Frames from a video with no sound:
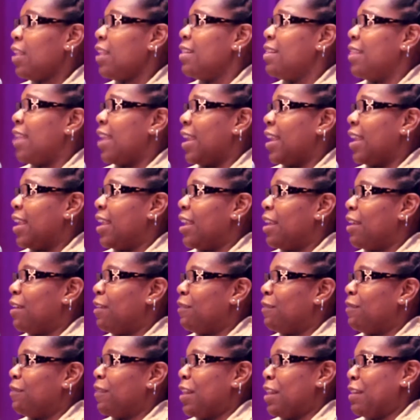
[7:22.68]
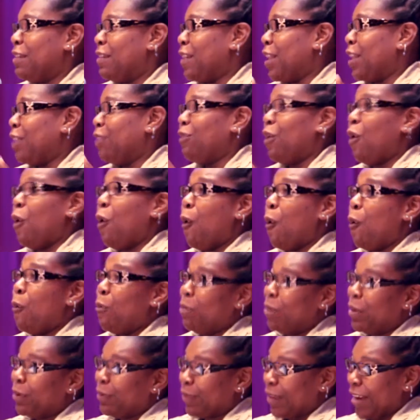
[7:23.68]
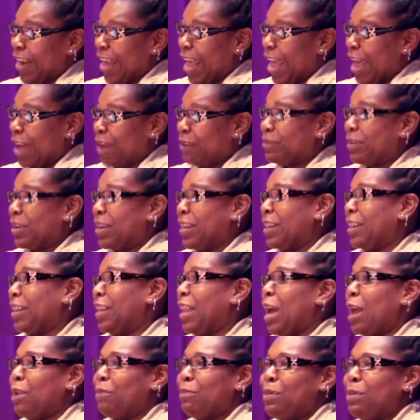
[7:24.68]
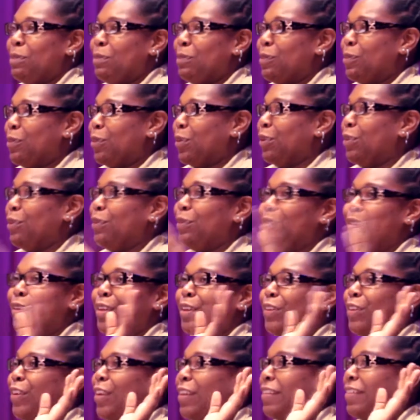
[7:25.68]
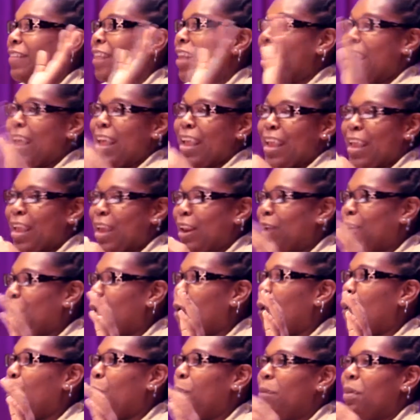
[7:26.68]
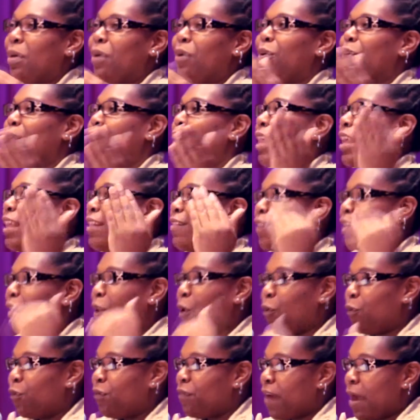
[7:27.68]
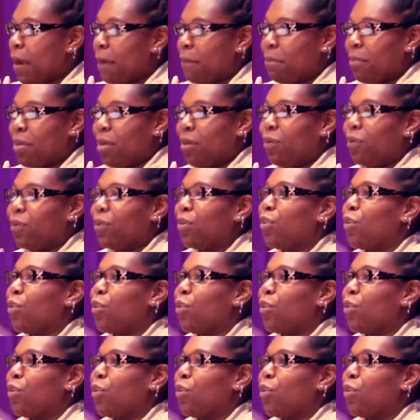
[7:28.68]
They give, instead of whole milk now, because a lot of people were used to just getting whole milk, it's low-fat milk.